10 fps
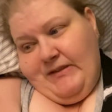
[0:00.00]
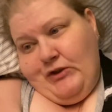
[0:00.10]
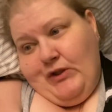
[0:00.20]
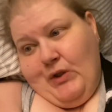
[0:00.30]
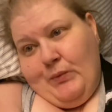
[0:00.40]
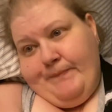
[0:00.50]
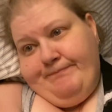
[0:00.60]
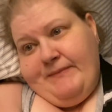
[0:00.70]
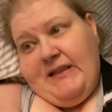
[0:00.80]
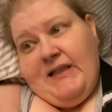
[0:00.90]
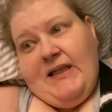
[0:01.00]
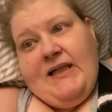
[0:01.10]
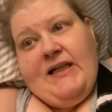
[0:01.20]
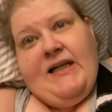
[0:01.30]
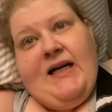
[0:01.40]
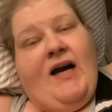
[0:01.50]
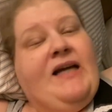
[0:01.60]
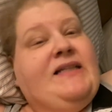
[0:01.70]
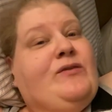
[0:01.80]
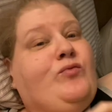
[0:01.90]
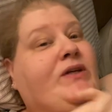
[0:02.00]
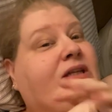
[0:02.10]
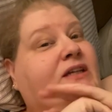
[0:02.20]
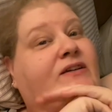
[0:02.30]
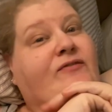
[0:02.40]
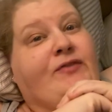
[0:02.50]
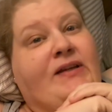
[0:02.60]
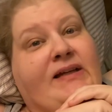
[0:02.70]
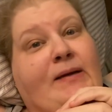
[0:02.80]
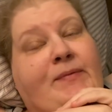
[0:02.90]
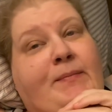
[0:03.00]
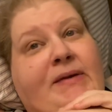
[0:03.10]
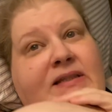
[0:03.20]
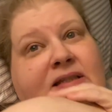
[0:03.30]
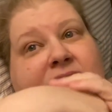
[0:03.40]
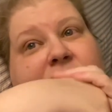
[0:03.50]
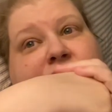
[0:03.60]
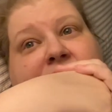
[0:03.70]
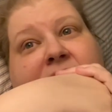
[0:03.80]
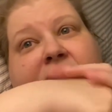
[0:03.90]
So I did really good filling up the medicine yesterday.